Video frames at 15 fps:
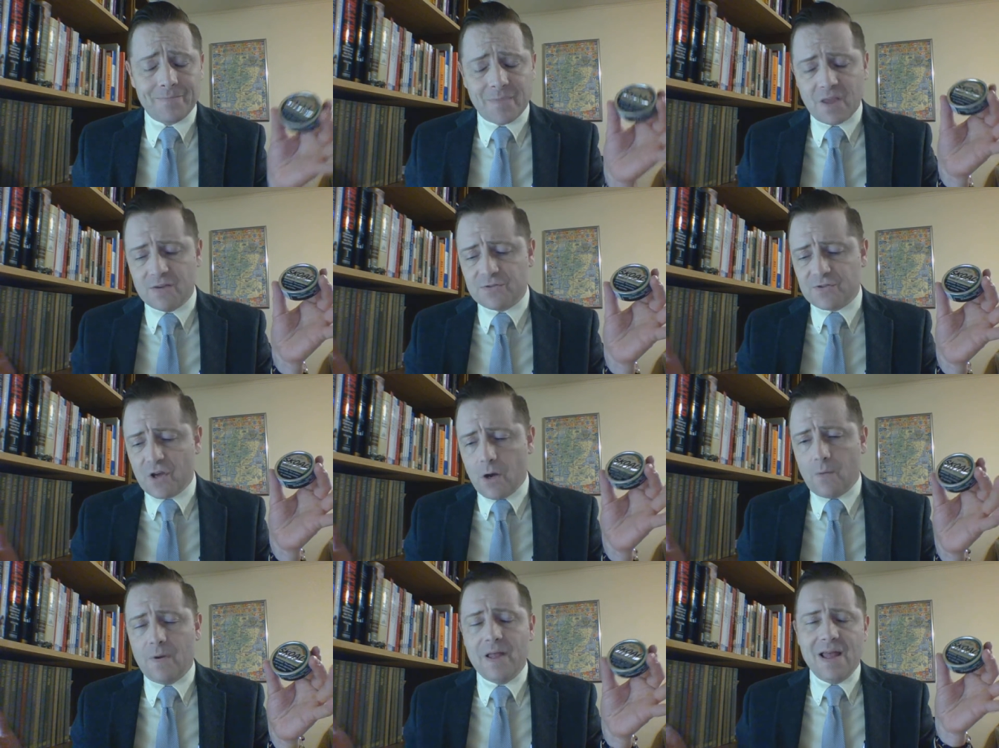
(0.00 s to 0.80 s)

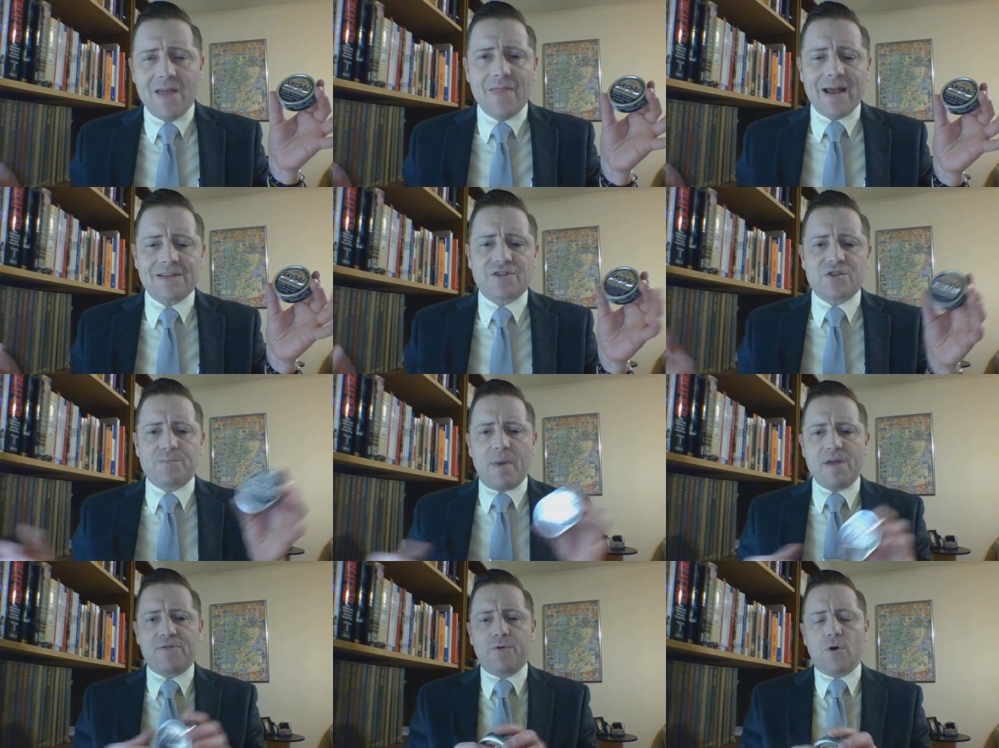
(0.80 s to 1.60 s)
So that's just
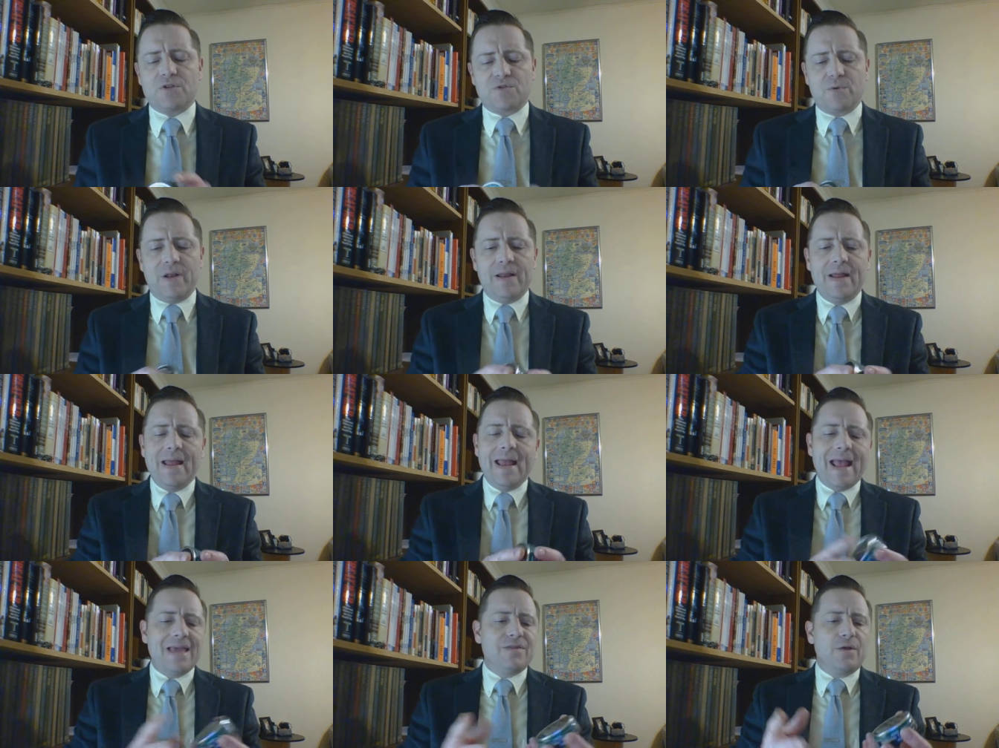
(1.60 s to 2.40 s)
my thoughts on it.
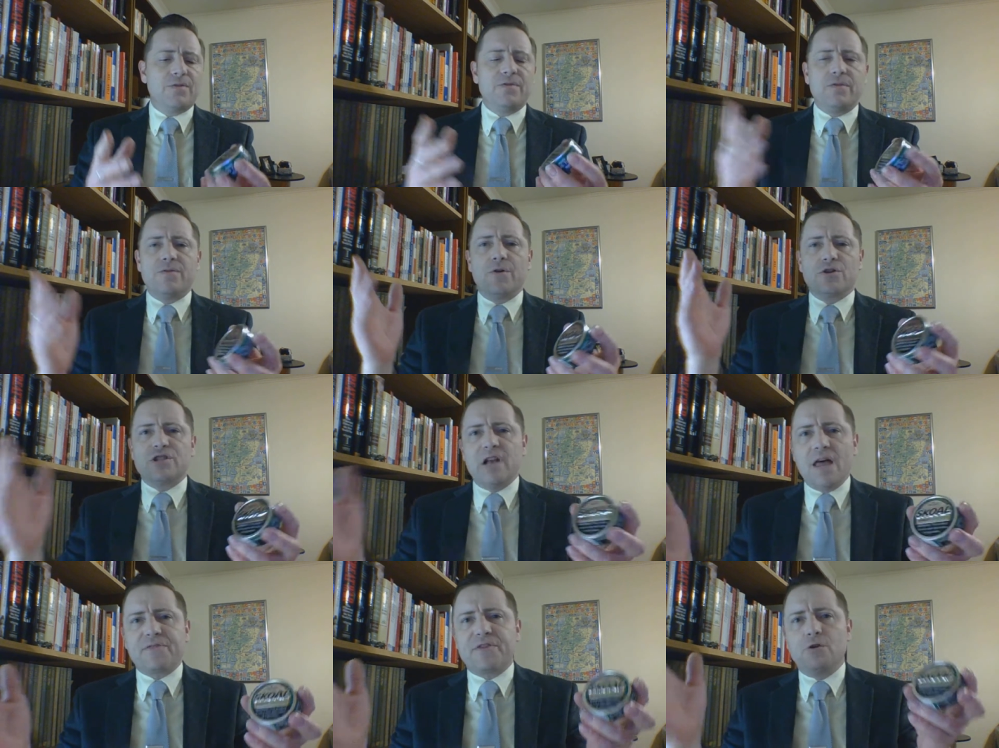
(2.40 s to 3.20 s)
The, there's
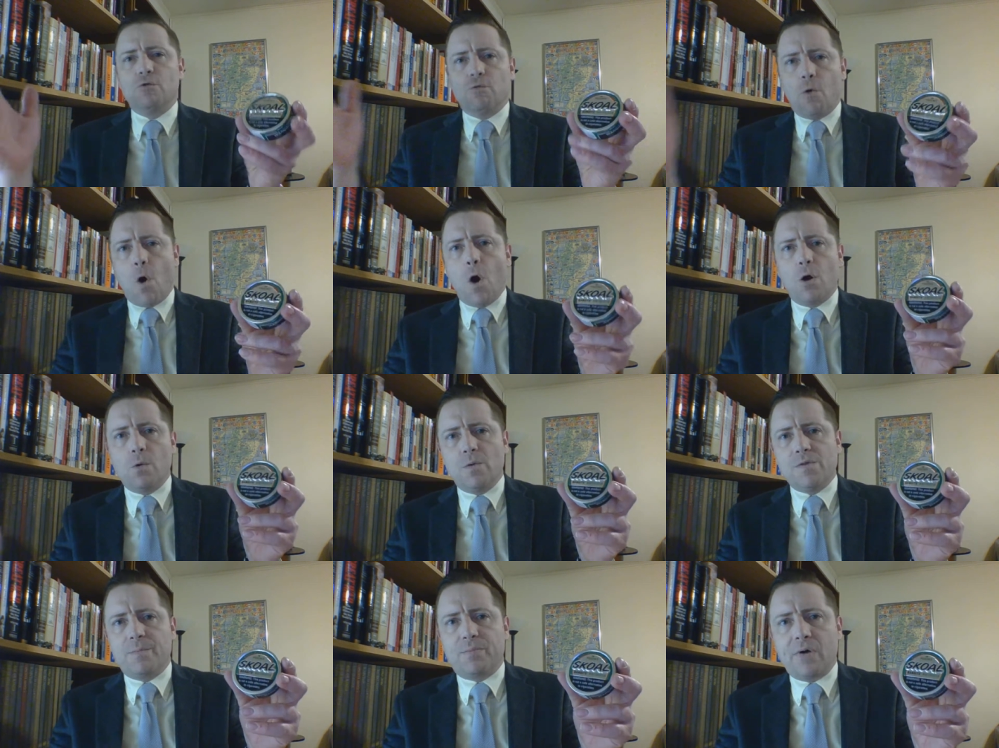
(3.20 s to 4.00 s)
nothing wrong
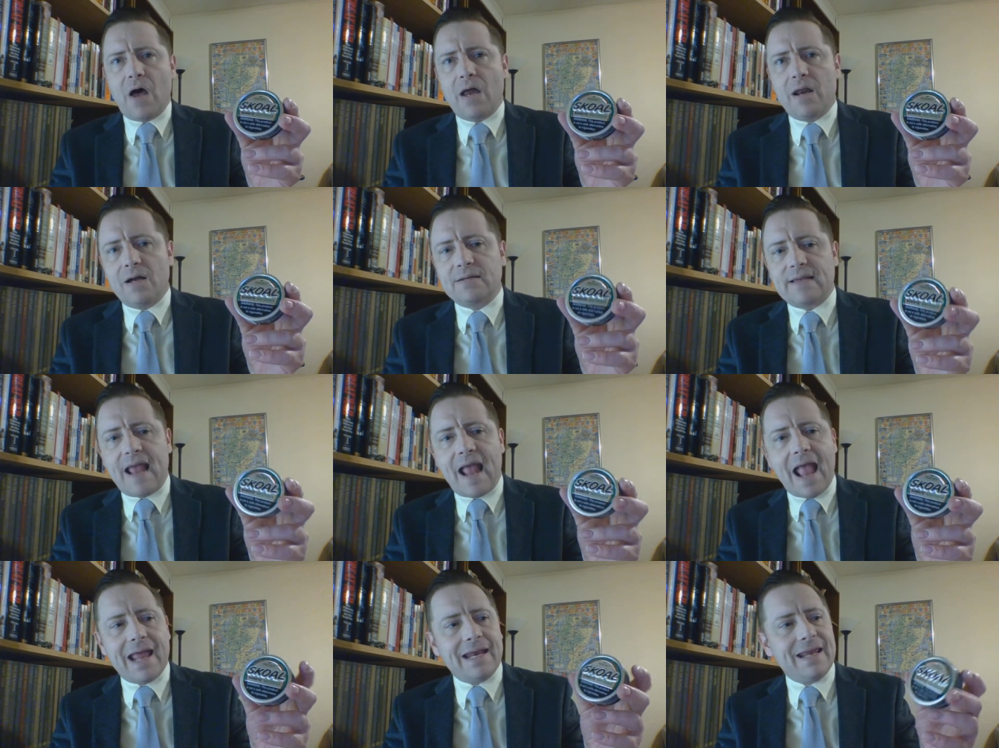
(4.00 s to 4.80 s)
with the product,
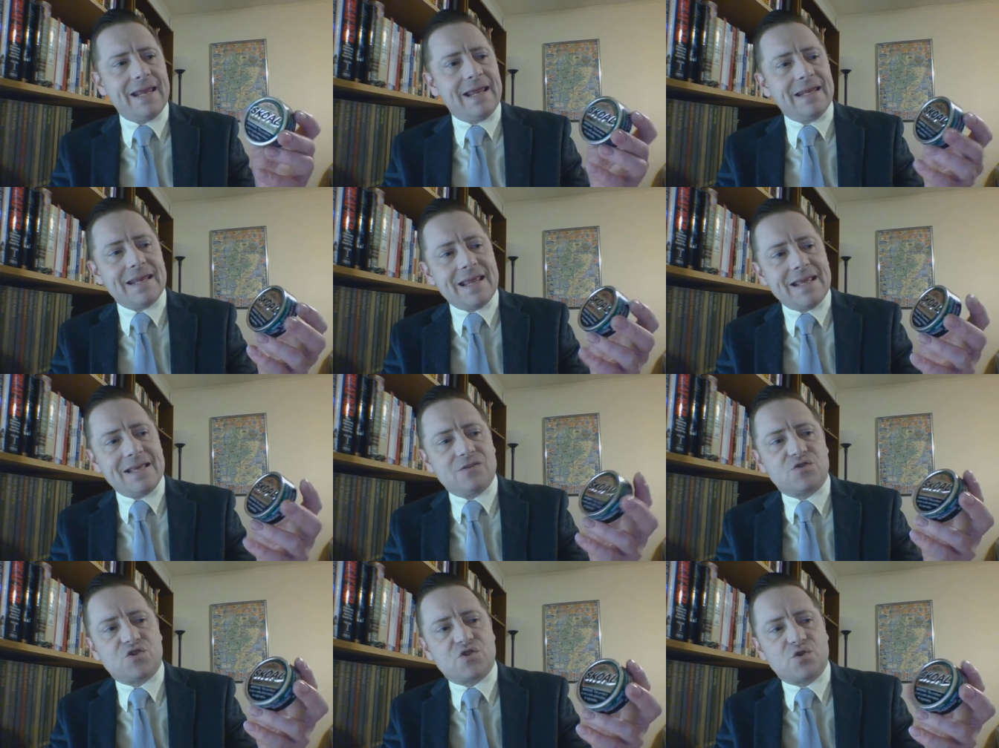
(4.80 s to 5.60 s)
and it
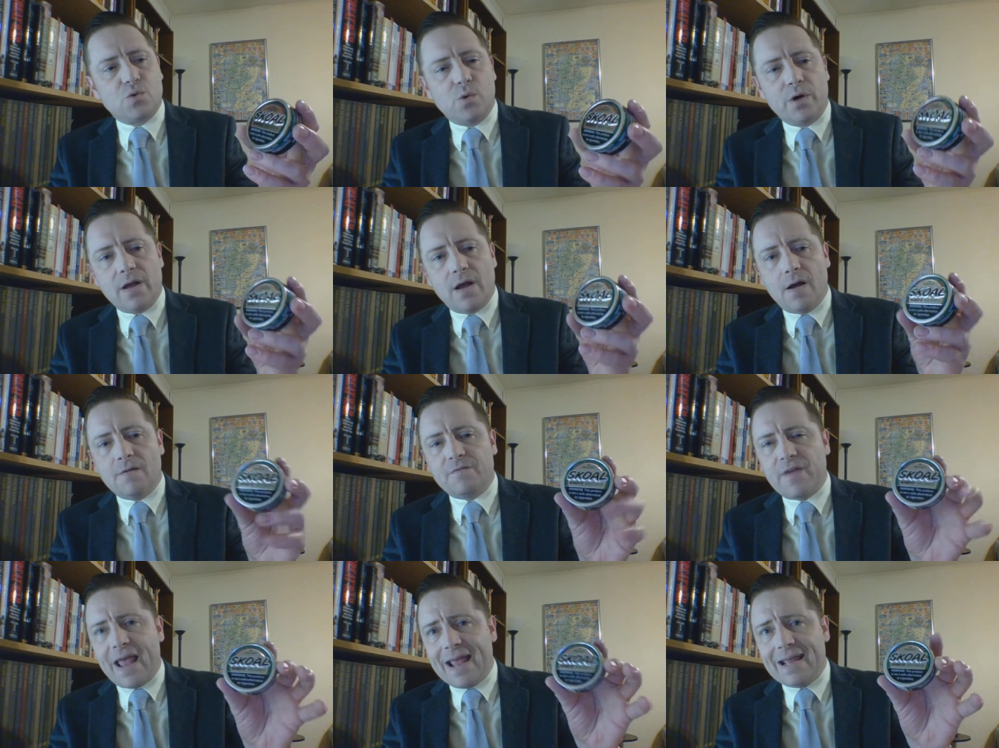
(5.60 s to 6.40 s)
is sort
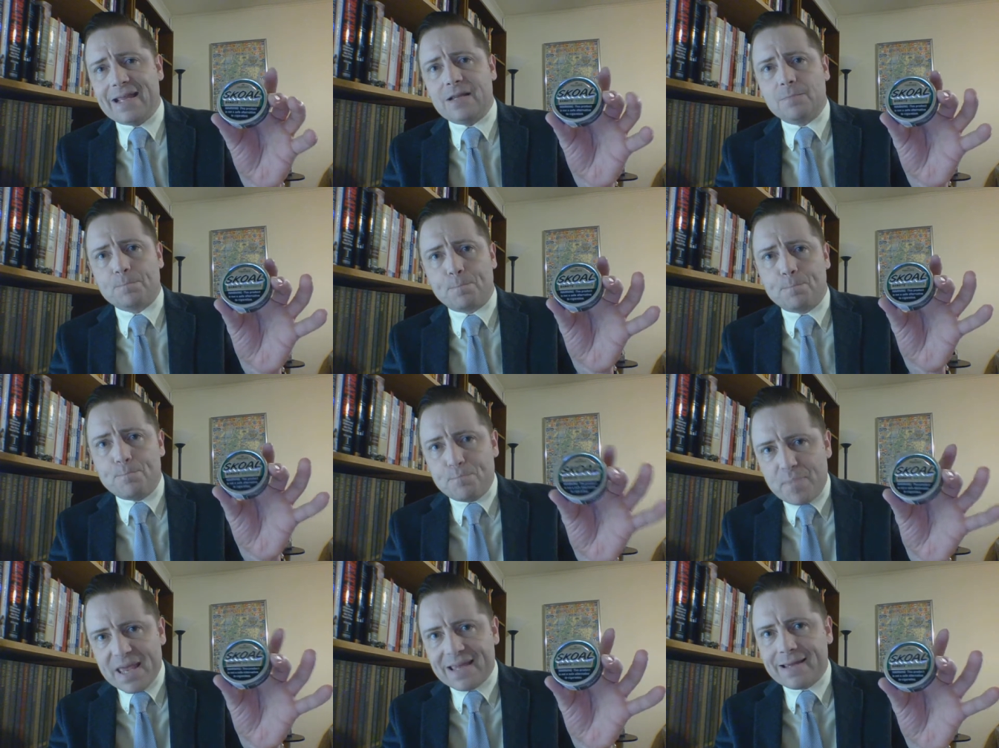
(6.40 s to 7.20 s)
of a
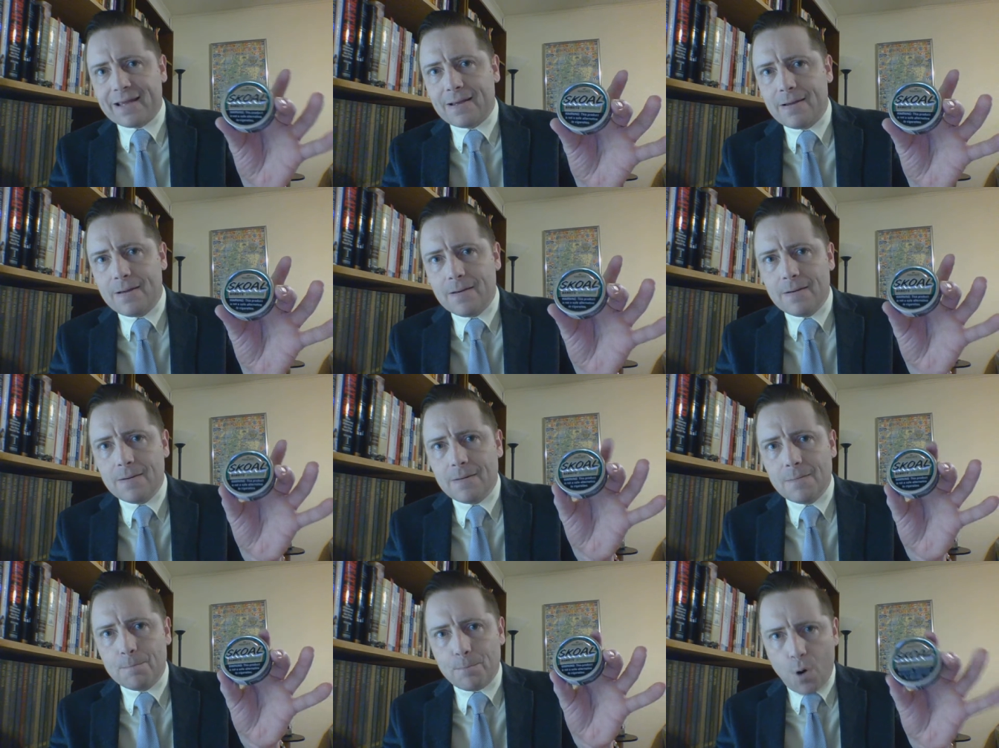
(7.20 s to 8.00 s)
big
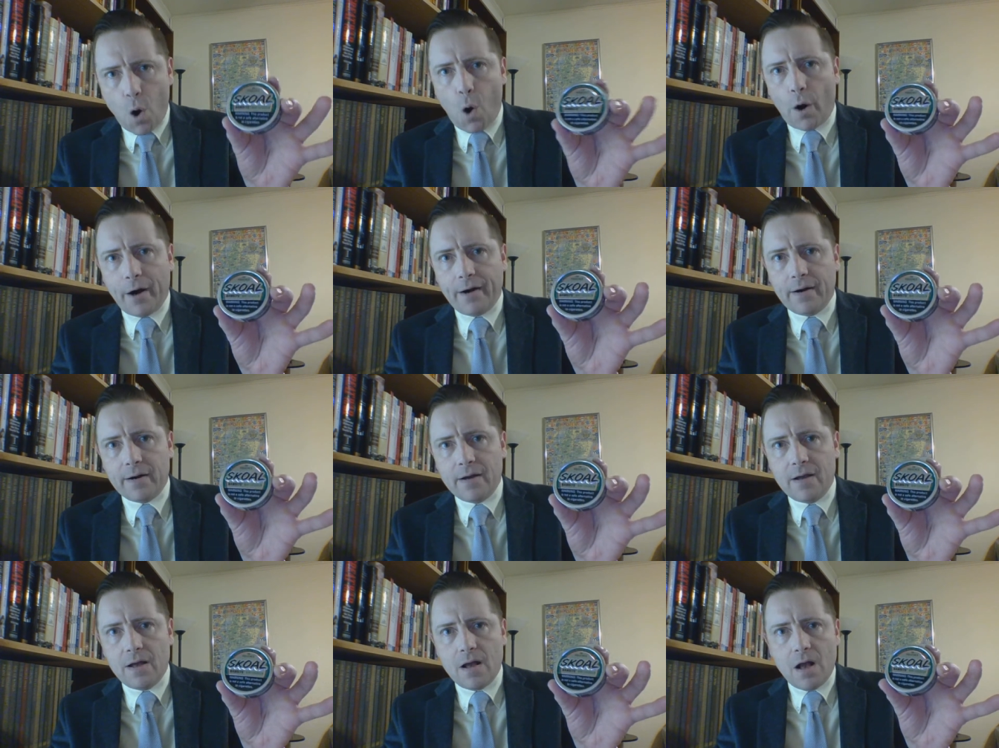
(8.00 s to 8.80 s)
part
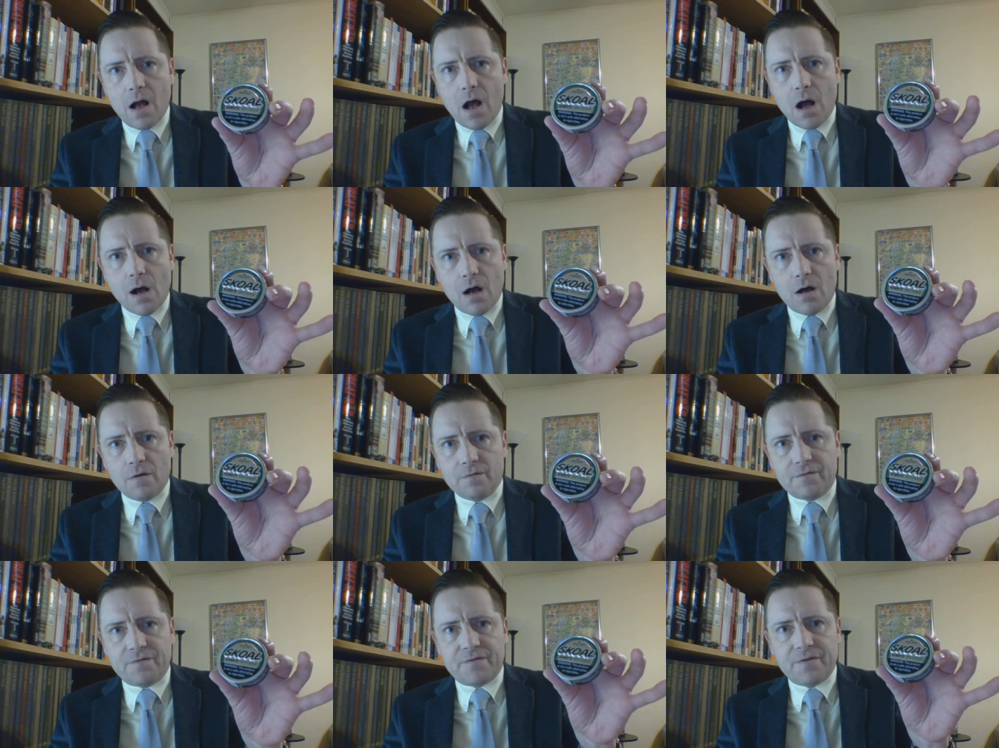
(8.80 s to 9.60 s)

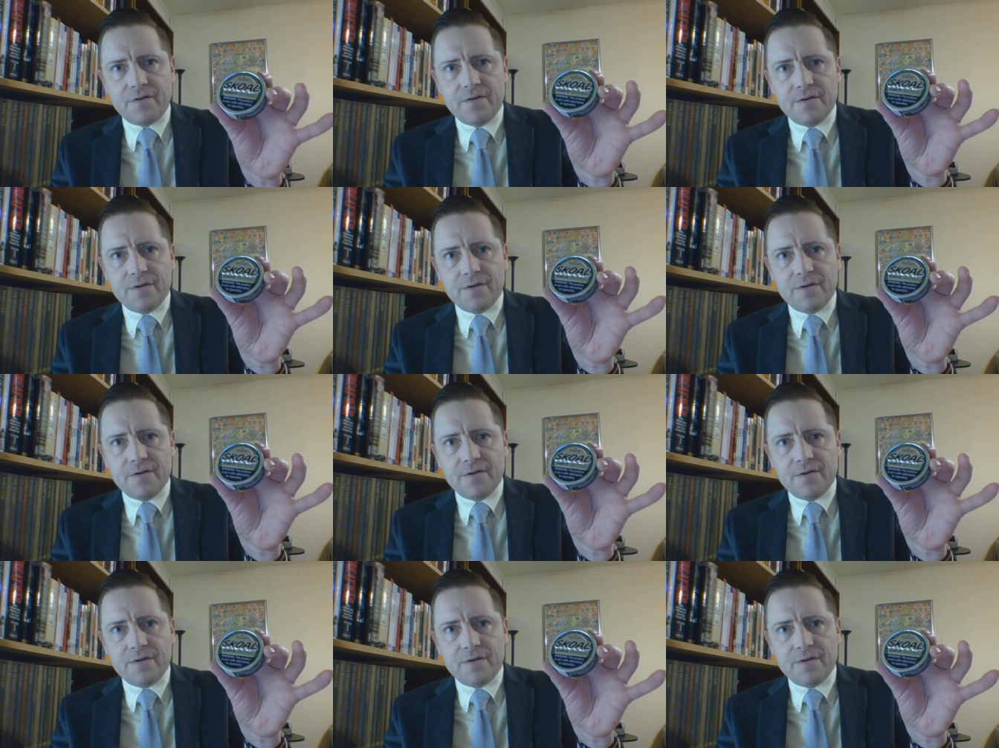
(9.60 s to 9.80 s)
of